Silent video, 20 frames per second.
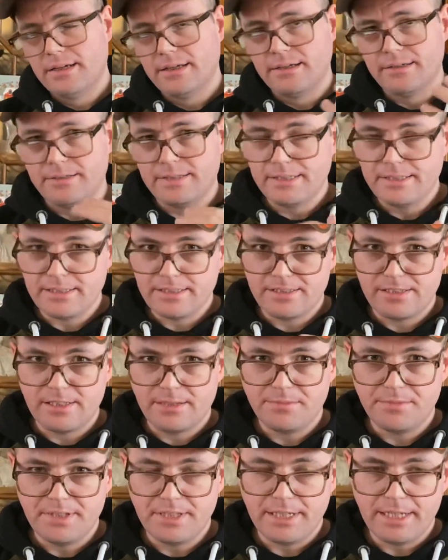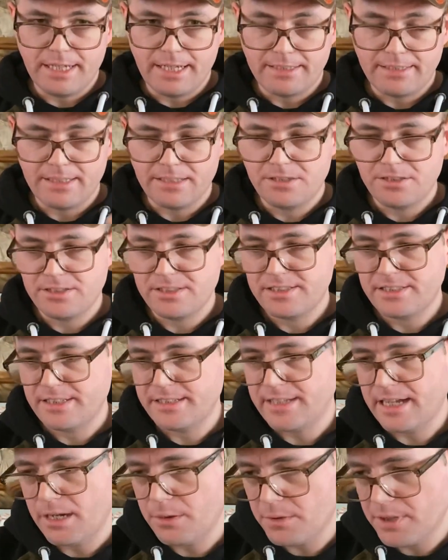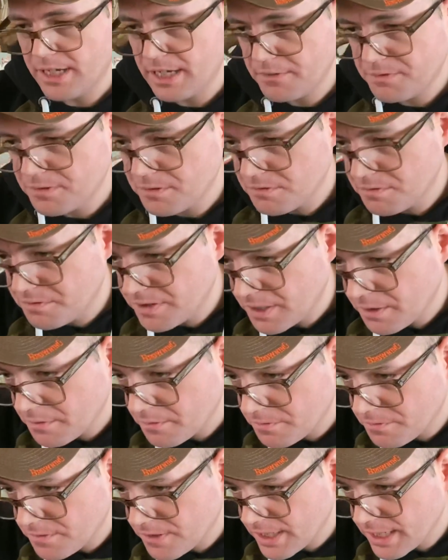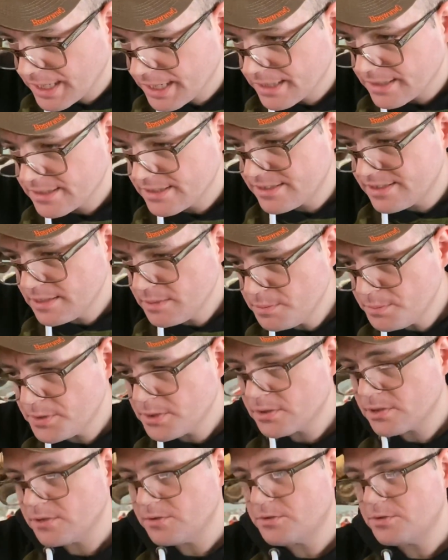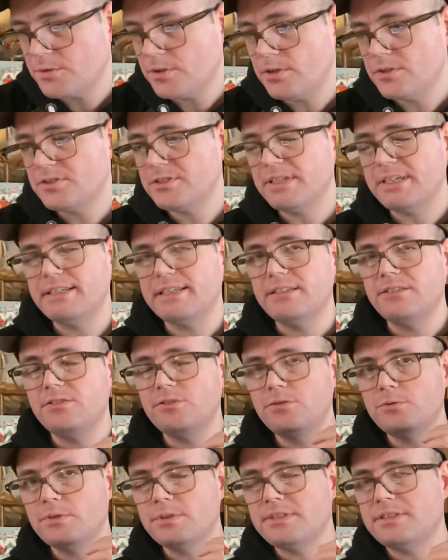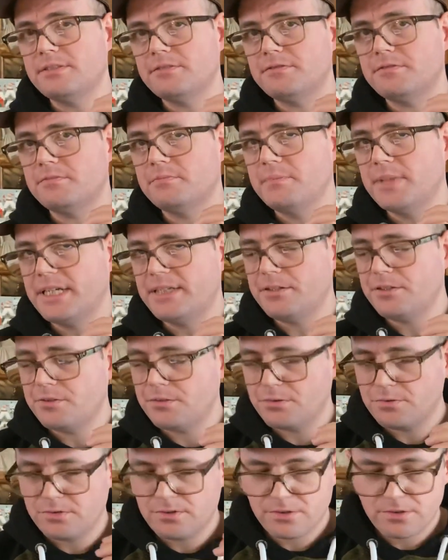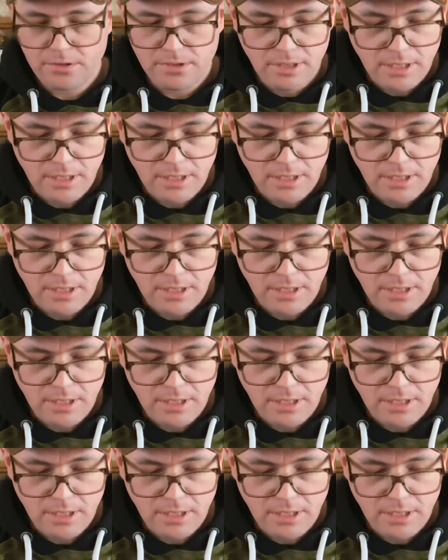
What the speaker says: This is something, as I just said, I will have to verify. Simple controls and intuitive menus.